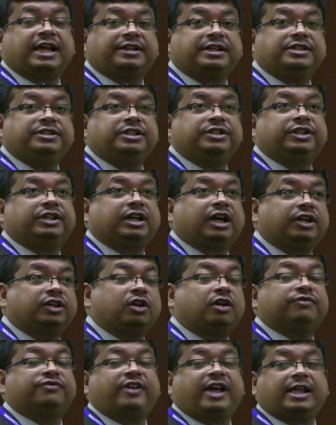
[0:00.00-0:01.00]
identity
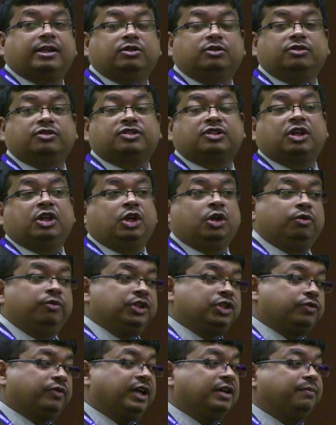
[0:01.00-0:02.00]
cutoff values
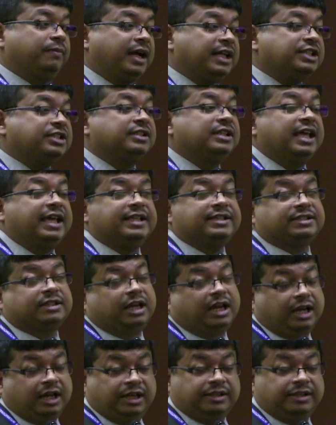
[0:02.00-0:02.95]
which were much less